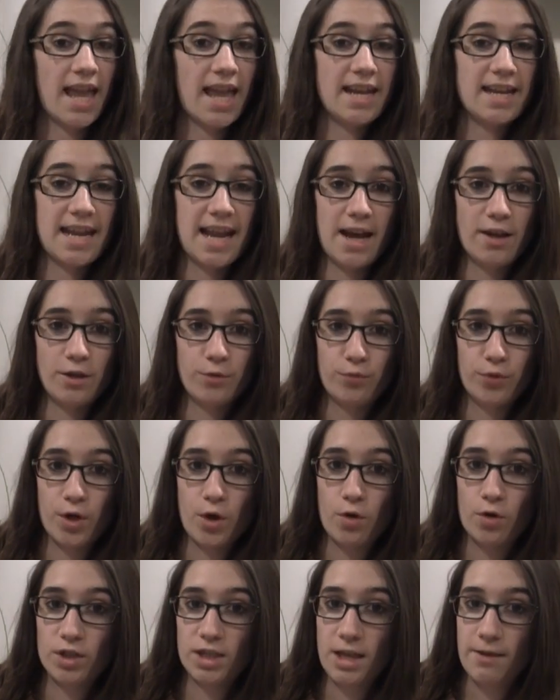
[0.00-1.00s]
And now that
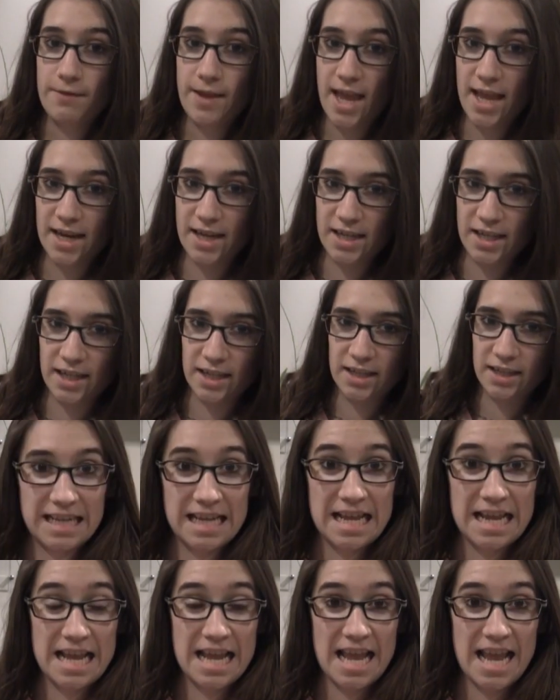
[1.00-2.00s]
pre-orders have ended,
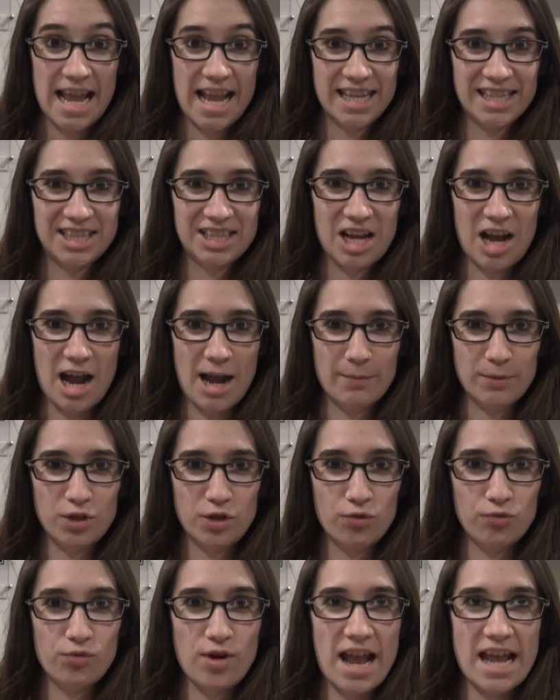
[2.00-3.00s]
it's time to
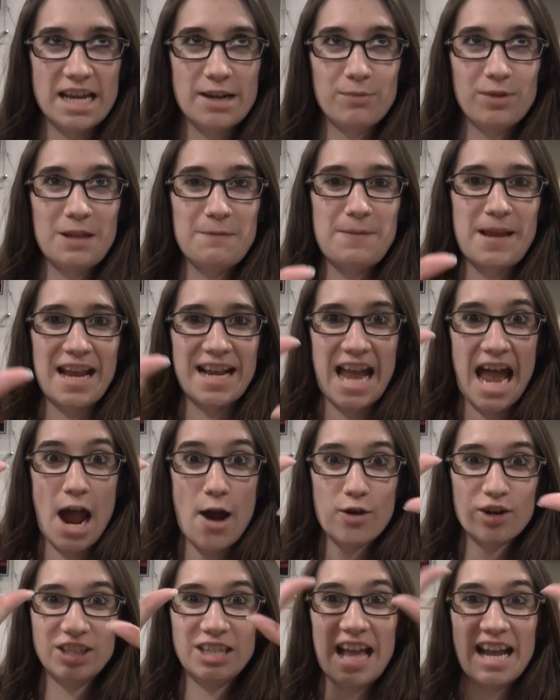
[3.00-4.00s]
randomly pick
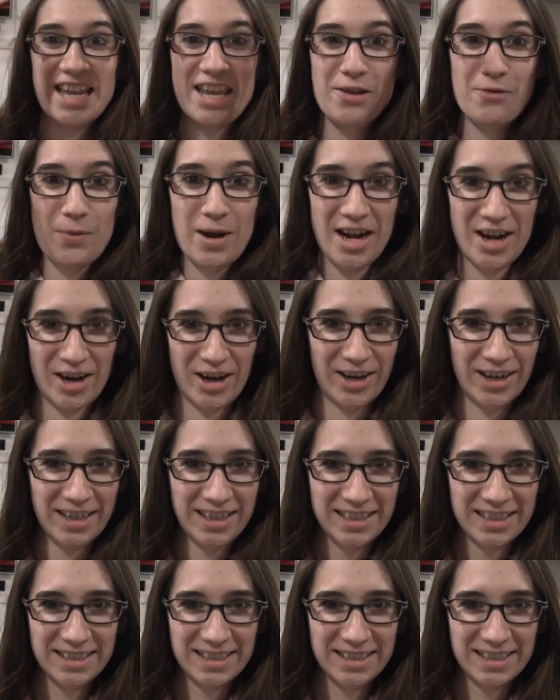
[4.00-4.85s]
our lucky winner!